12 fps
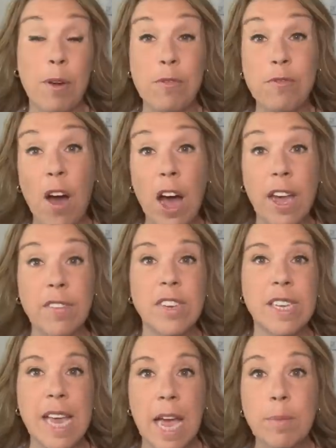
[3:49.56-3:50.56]
5 to
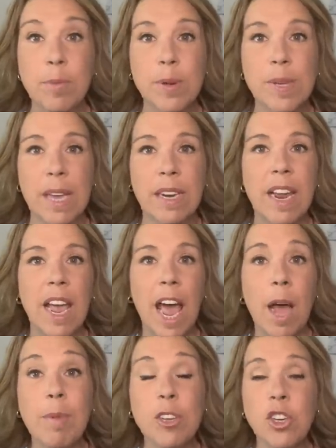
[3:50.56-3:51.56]
10%.
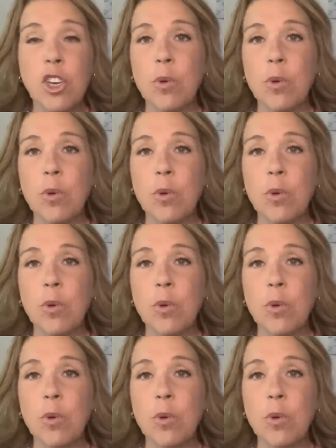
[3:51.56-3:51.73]
How much do you